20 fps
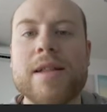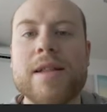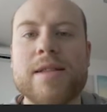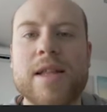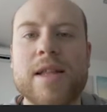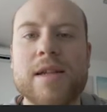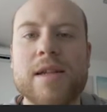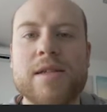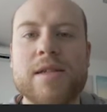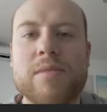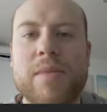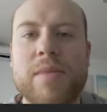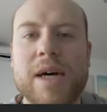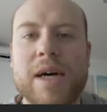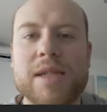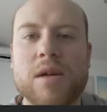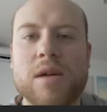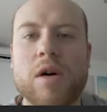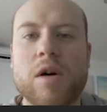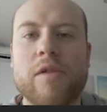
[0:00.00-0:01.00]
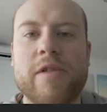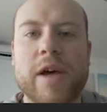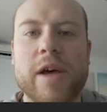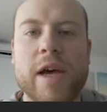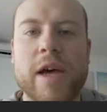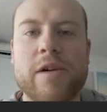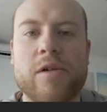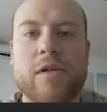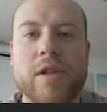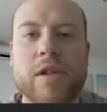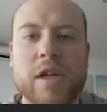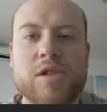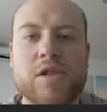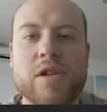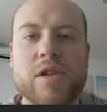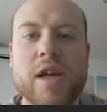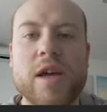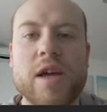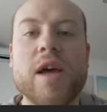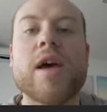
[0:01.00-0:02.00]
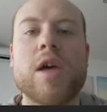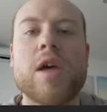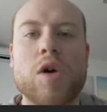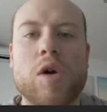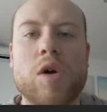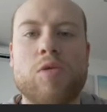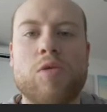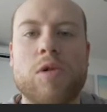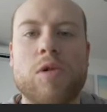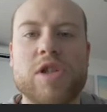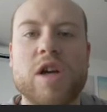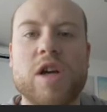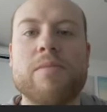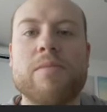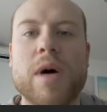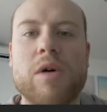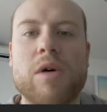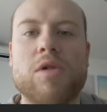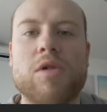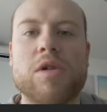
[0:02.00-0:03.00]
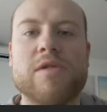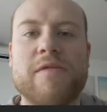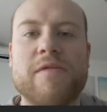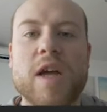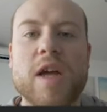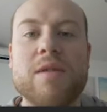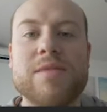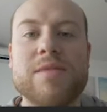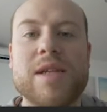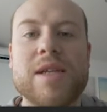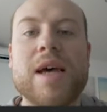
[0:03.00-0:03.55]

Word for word: that's the buzz of the air conditioning. You are watching Mauro's Films,